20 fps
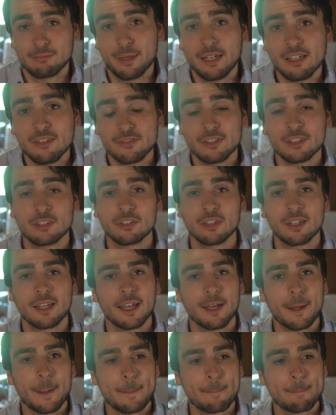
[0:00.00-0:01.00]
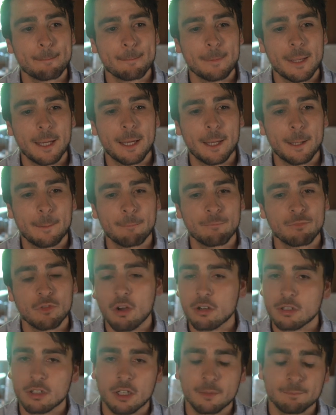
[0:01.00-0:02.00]
benefits you get, um,
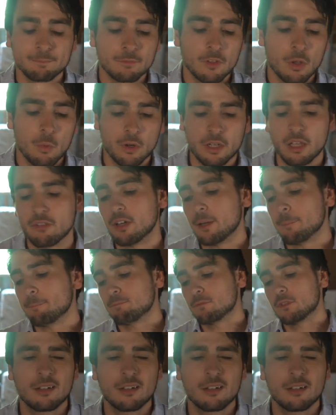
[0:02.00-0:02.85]
or not, whatever.